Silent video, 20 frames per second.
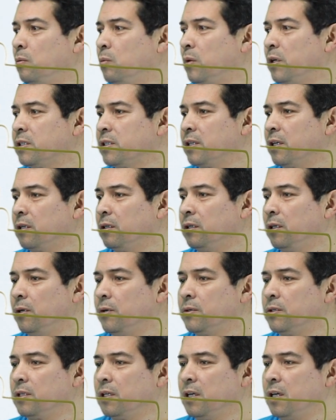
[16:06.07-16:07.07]
Once they
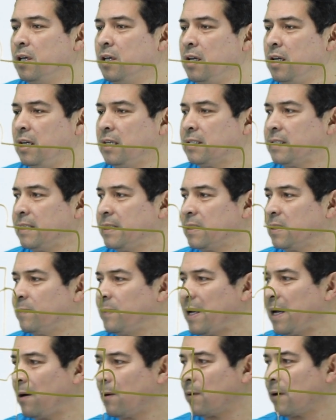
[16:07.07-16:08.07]
close, it sends
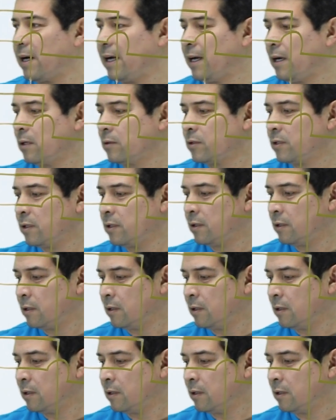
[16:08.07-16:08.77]
power out,